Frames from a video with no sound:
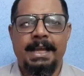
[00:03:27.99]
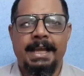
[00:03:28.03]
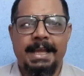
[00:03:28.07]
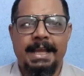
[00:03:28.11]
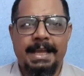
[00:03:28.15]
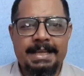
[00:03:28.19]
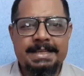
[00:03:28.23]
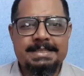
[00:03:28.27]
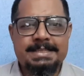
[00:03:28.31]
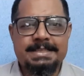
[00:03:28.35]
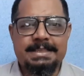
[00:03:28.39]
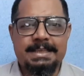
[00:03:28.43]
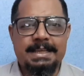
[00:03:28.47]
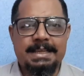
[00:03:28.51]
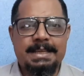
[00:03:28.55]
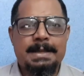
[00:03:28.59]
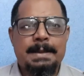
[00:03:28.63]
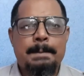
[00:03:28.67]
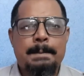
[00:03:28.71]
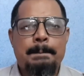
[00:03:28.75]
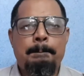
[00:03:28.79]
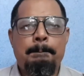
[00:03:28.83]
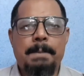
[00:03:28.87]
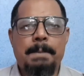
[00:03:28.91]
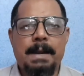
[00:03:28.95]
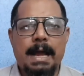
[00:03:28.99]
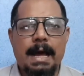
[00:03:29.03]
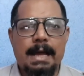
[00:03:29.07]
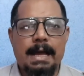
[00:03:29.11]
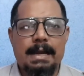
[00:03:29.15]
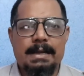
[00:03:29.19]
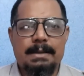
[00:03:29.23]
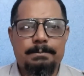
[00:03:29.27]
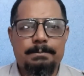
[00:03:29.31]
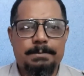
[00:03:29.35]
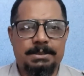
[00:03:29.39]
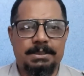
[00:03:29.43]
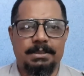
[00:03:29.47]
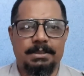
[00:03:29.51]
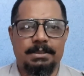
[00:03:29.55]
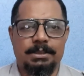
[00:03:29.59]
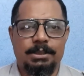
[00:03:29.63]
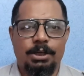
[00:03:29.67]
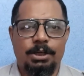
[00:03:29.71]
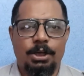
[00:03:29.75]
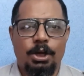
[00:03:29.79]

is the Prarabdha